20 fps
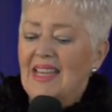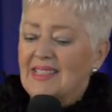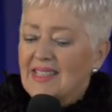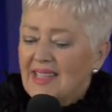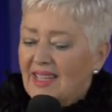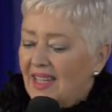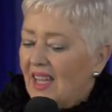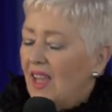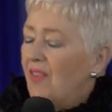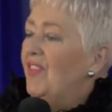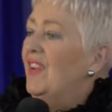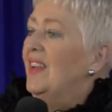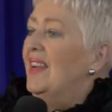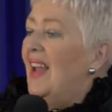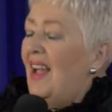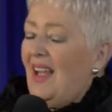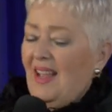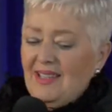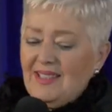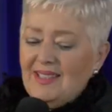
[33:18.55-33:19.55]
has
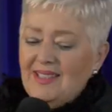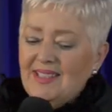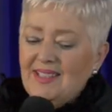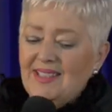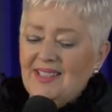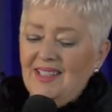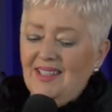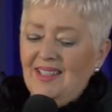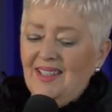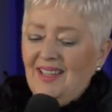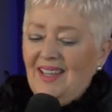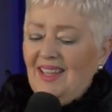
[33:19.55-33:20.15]
given us